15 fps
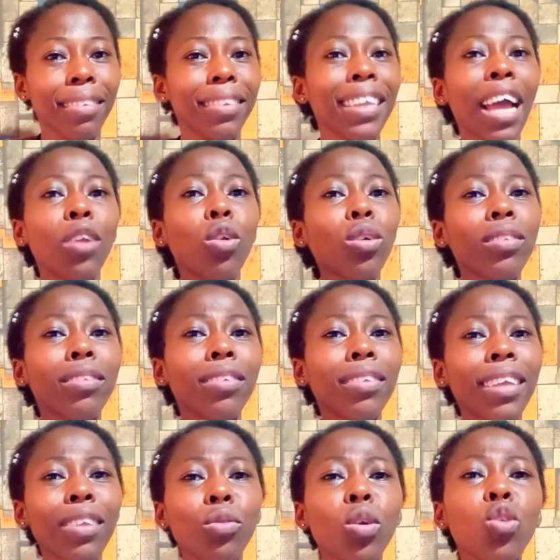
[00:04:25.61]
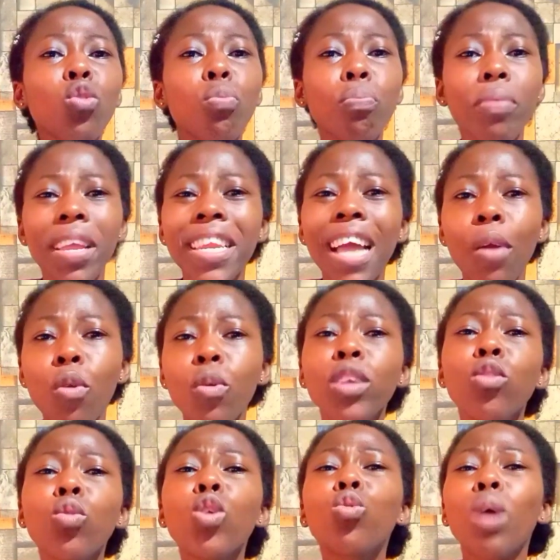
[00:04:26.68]
They are not just going to play their role, which
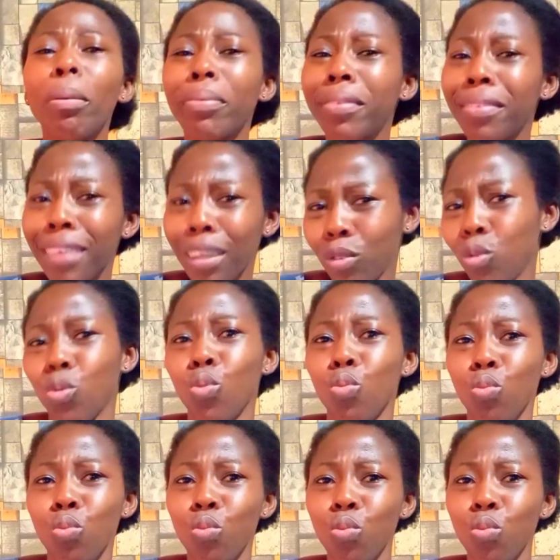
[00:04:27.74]
is going to upset you,